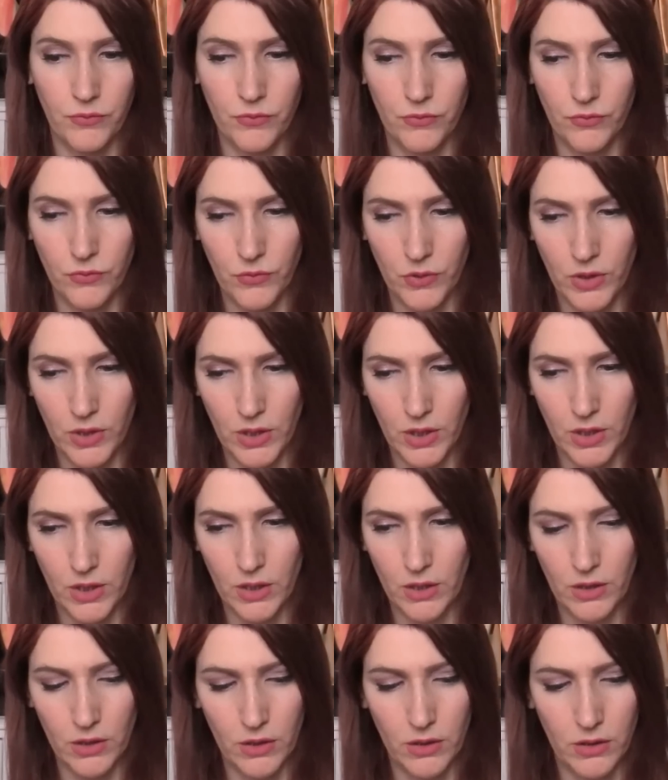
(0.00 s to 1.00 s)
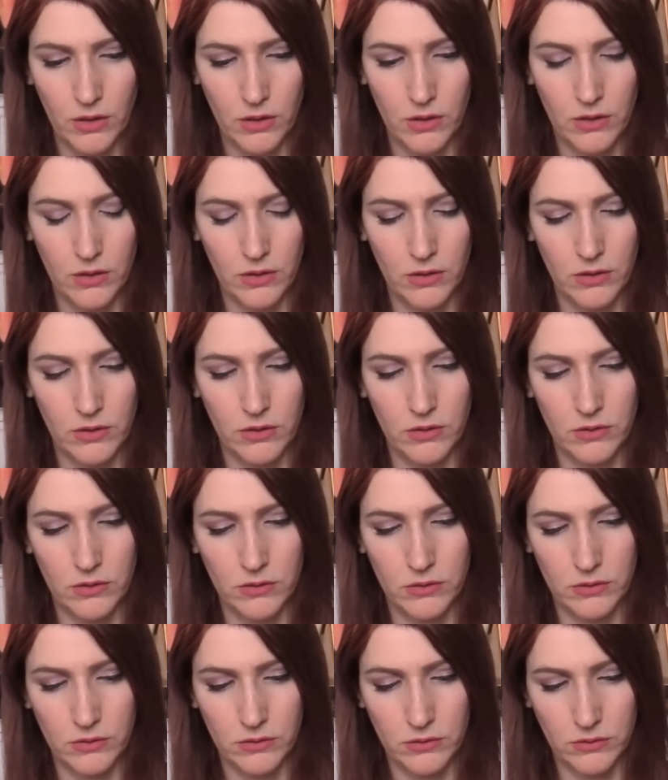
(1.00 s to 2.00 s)

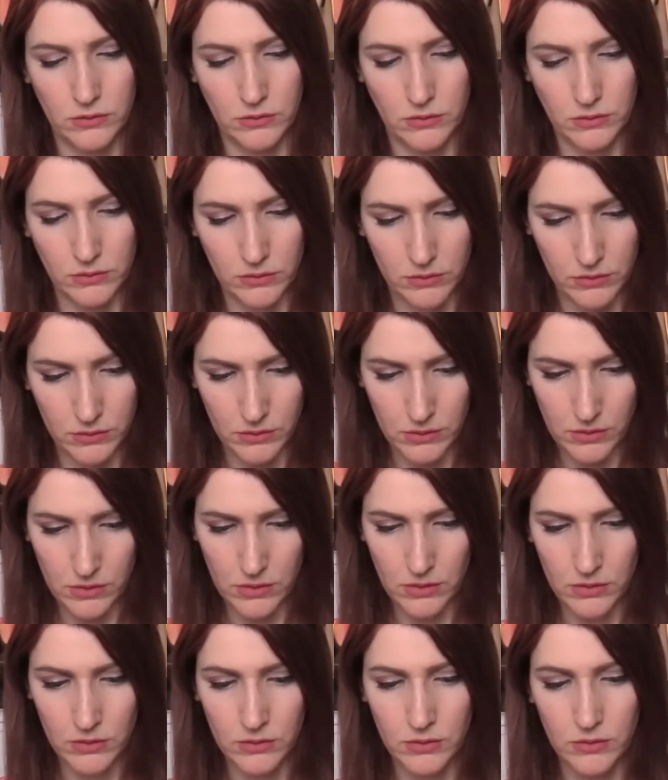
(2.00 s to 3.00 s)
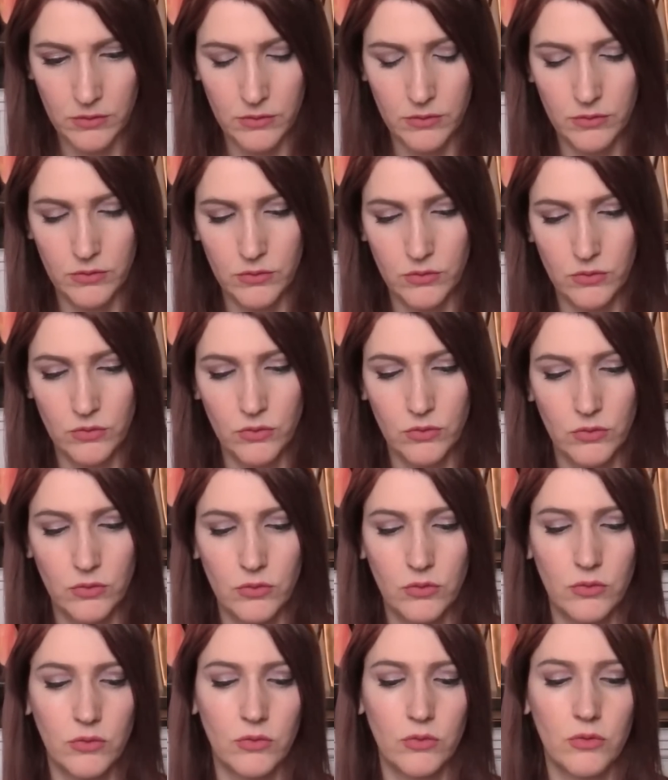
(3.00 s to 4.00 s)

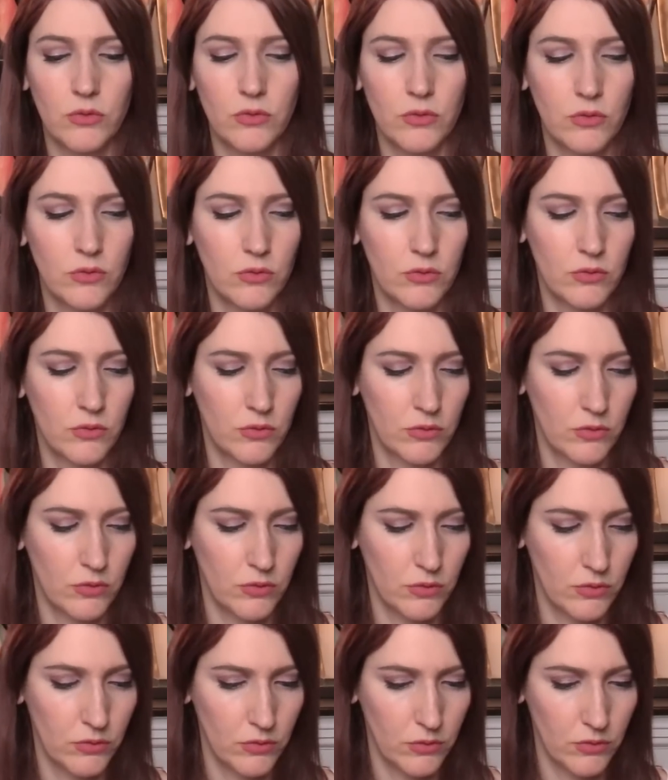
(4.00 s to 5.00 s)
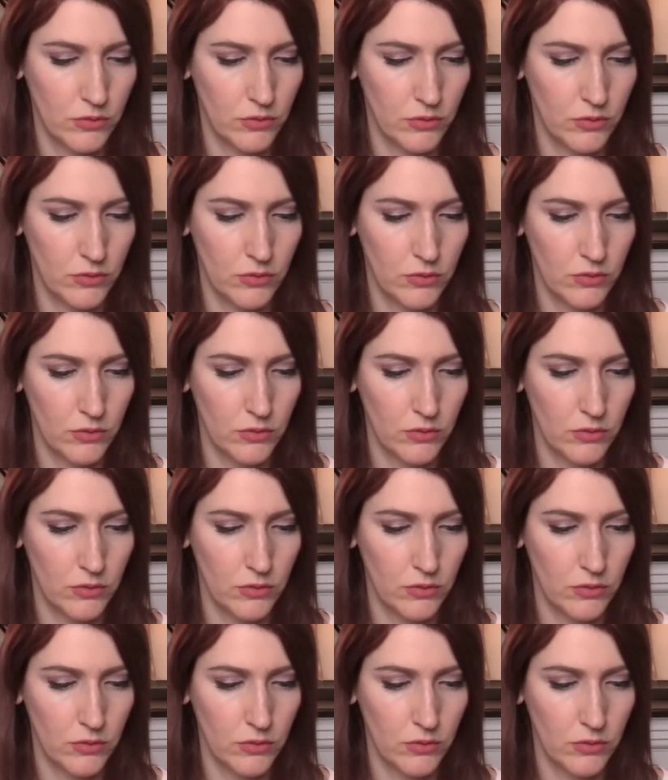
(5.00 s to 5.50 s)
Nobody speaks.